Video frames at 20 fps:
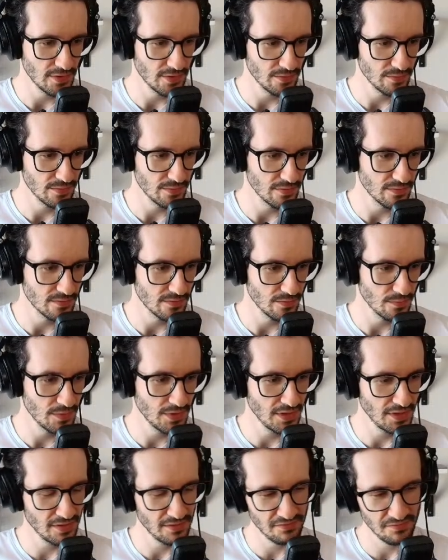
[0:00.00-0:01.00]
out of
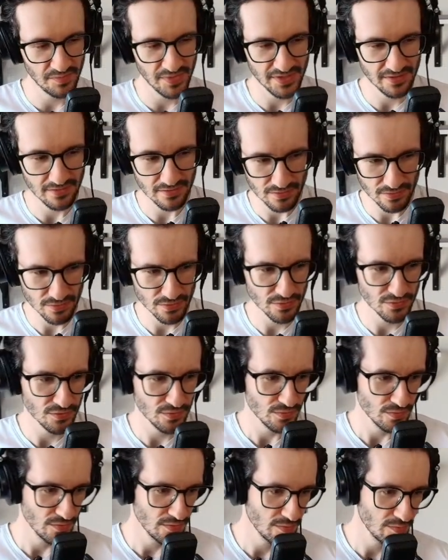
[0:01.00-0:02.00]
12, but it
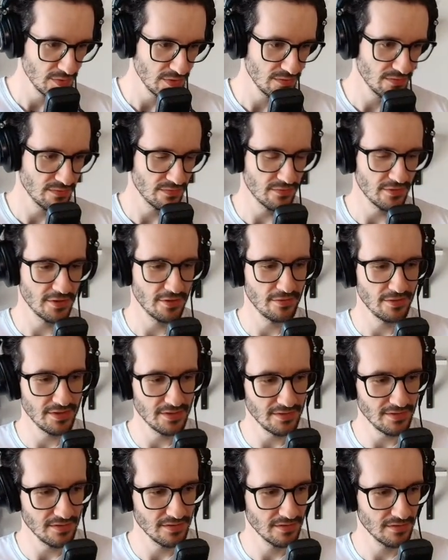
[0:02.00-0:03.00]
should be
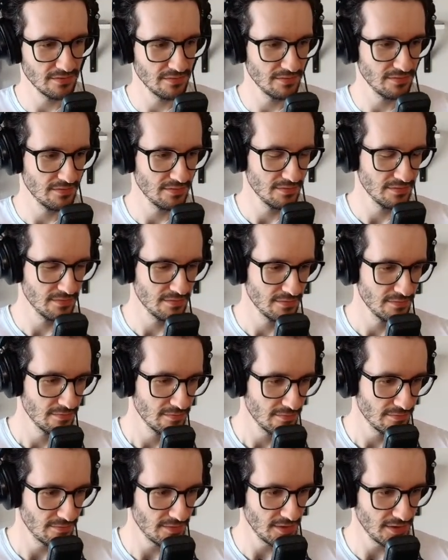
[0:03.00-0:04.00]
fairly
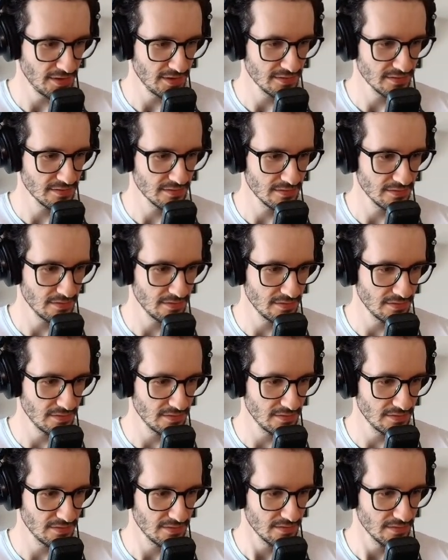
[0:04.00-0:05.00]
fast
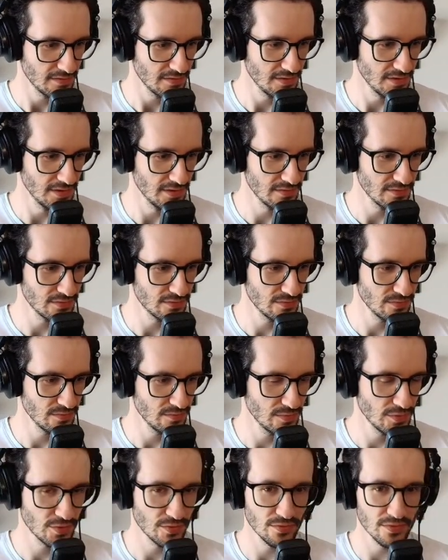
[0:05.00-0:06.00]
and soon
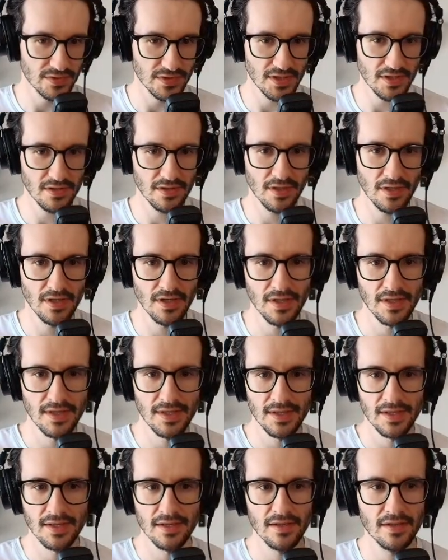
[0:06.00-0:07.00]
we should see it.
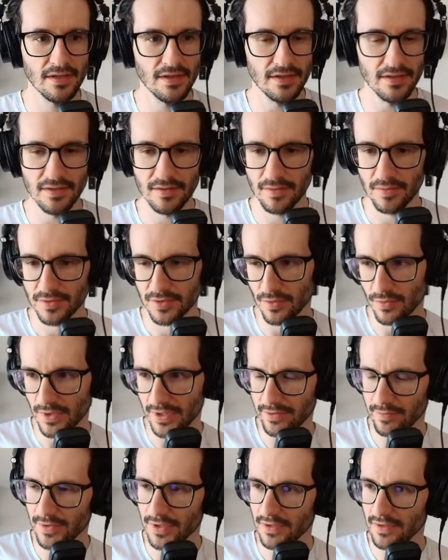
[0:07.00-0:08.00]
So
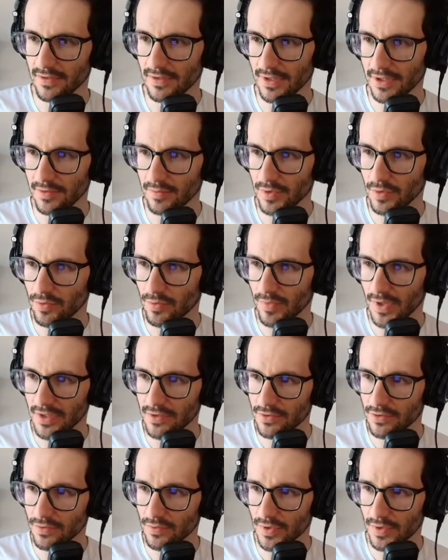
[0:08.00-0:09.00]
let me
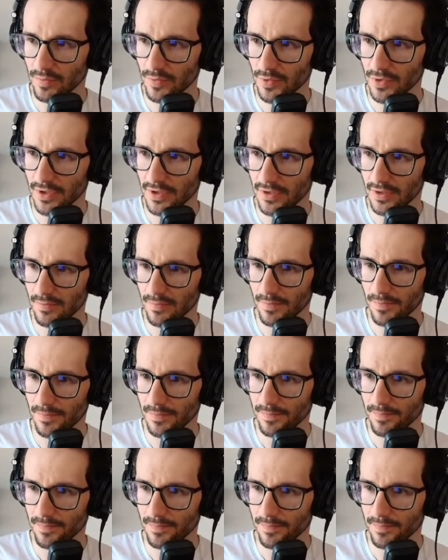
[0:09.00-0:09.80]
remind you one more time.